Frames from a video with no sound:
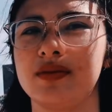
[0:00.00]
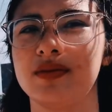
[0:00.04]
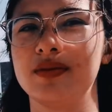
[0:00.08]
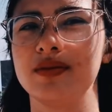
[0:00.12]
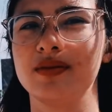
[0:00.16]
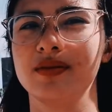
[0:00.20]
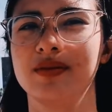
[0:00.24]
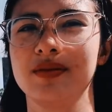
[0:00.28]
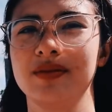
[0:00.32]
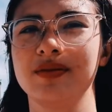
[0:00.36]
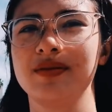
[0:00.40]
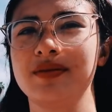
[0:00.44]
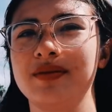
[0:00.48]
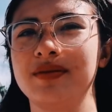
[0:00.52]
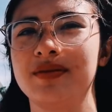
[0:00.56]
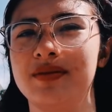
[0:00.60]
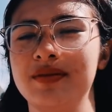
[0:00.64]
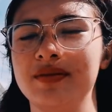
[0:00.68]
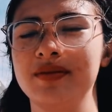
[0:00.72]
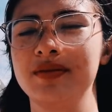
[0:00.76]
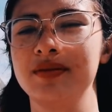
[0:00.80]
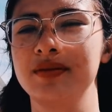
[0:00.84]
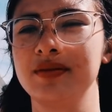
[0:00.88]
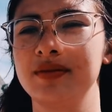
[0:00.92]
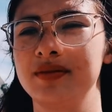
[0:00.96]

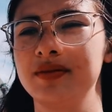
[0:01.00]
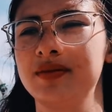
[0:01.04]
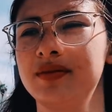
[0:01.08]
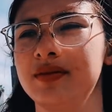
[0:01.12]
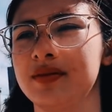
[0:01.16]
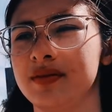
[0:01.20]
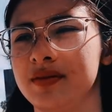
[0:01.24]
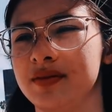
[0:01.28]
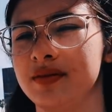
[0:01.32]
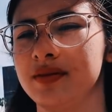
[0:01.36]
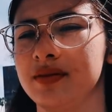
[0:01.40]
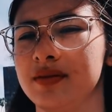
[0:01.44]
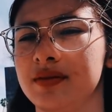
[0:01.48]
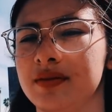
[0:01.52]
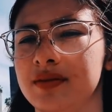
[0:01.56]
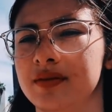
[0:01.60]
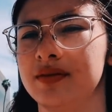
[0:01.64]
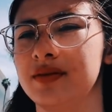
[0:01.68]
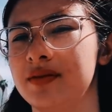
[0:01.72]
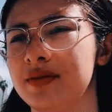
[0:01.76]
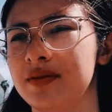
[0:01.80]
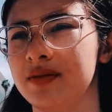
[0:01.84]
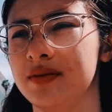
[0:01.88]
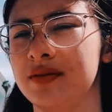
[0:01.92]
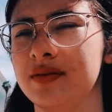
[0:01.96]

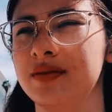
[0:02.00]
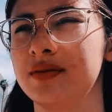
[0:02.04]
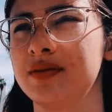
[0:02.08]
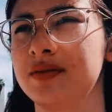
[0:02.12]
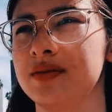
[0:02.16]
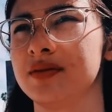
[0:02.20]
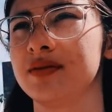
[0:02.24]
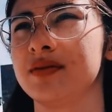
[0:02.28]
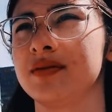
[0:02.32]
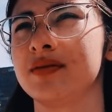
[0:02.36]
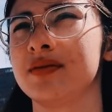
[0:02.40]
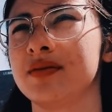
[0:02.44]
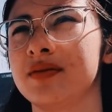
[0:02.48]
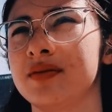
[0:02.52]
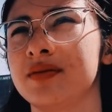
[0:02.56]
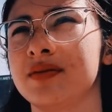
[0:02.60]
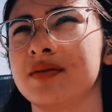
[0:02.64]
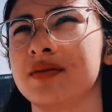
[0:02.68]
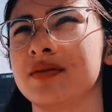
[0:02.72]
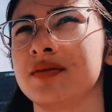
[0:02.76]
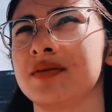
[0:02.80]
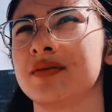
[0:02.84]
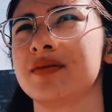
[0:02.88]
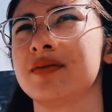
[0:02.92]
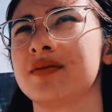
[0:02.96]

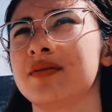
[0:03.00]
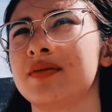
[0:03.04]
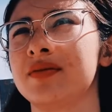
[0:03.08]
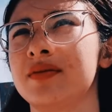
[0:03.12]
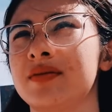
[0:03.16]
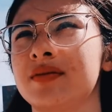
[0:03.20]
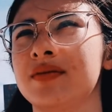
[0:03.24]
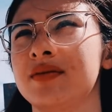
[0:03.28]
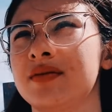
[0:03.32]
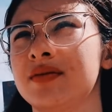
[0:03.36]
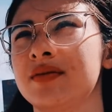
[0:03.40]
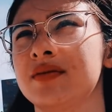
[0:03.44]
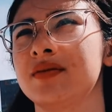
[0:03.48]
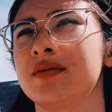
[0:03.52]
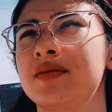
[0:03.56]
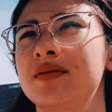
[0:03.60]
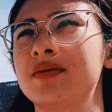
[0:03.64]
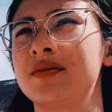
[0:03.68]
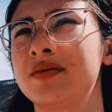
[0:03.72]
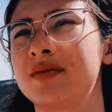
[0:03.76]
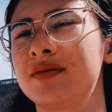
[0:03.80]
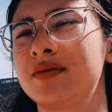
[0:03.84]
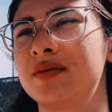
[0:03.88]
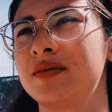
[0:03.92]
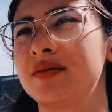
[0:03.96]

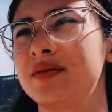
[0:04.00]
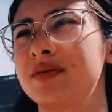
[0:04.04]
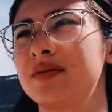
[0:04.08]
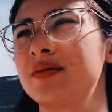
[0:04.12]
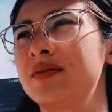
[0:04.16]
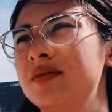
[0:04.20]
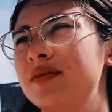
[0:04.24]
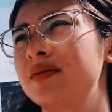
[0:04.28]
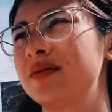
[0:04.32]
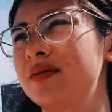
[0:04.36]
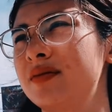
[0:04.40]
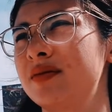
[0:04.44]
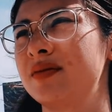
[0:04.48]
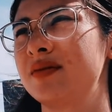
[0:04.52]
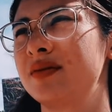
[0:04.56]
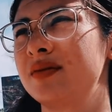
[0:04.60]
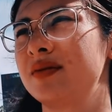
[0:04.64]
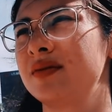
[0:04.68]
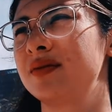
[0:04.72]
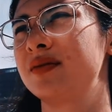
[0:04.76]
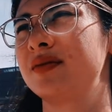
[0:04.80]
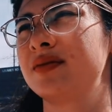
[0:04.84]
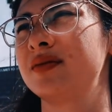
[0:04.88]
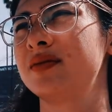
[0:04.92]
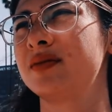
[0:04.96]

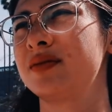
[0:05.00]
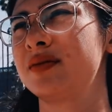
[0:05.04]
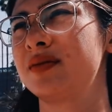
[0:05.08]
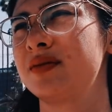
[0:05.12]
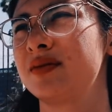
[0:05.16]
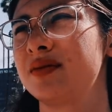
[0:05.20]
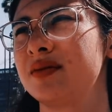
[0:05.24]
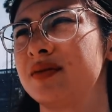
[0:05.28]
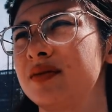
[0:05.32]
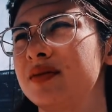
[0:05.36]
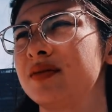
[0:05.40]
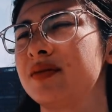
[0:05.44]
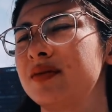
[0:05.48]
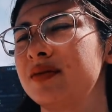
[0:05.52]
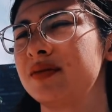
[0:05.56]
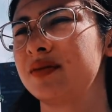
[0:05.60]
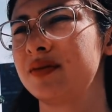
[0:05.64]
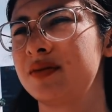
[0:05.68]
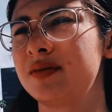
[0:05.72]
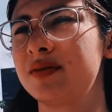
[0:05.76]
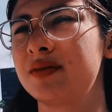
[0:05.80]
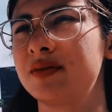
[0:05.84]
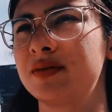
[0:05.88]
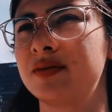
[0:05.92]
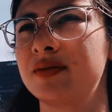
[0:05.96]

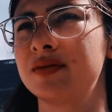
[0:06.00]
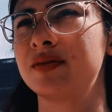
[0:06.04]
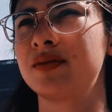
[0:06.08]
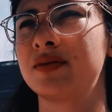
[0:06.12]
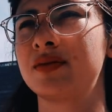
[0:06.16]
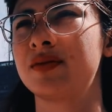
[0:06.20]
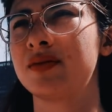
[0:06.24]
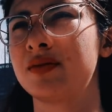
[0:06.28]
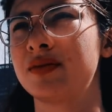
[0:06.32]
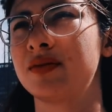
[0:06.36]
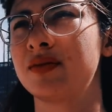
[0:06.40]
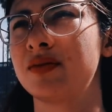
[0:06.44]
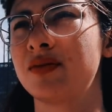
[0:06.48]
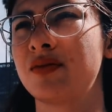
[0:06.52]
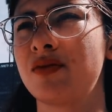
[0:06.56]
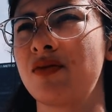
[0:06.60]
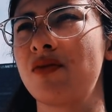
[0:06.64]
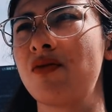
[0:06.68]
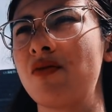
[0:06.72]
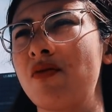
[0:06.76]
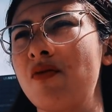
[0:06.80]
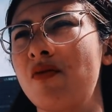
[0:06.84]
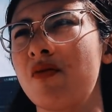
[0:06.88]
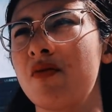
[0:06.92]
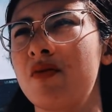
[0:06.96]

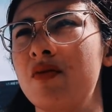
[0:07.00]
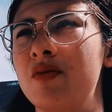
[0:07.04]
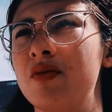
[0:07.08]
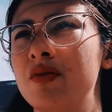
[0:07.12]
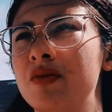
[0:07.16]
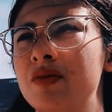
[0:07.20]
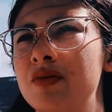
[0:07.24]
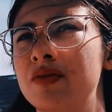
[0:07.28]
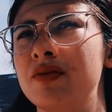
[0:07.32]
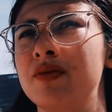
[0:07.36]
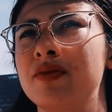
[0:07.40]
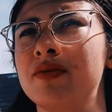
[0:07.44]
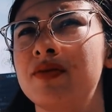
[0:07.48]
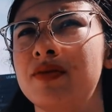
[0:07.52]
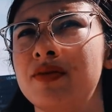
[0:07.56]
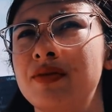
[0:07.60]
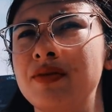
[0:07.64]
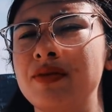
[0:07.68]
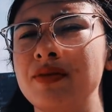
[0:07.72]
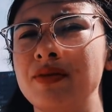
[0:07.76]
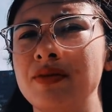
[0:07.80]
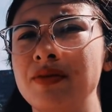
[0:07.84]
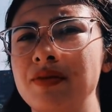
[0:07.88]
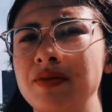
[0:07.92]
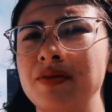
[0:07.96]
(not speaking)